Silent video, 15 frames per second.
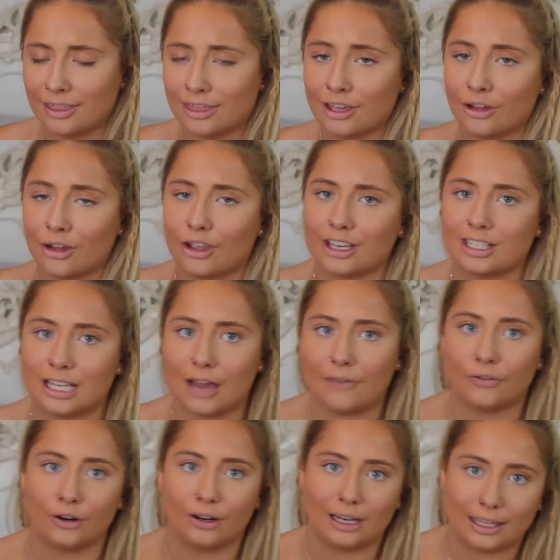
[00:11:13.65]
I think you could
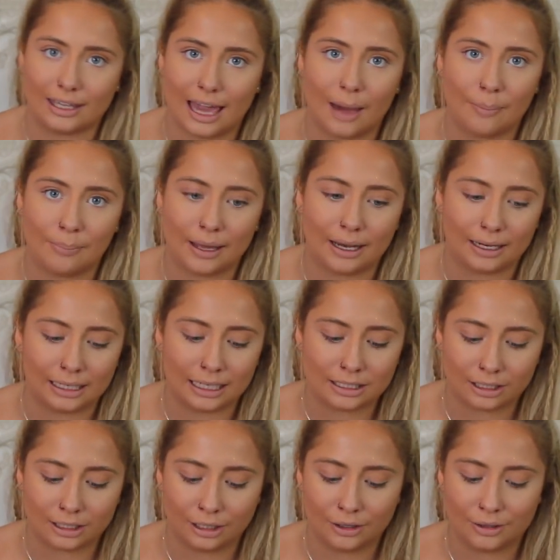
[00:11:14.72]
definitely get better
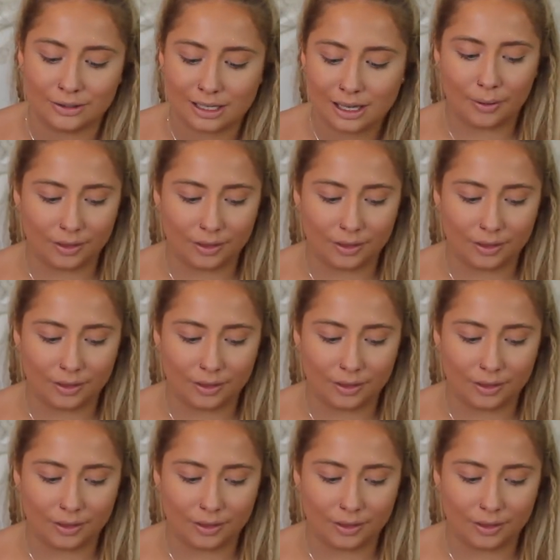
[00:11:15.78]
glitter glues,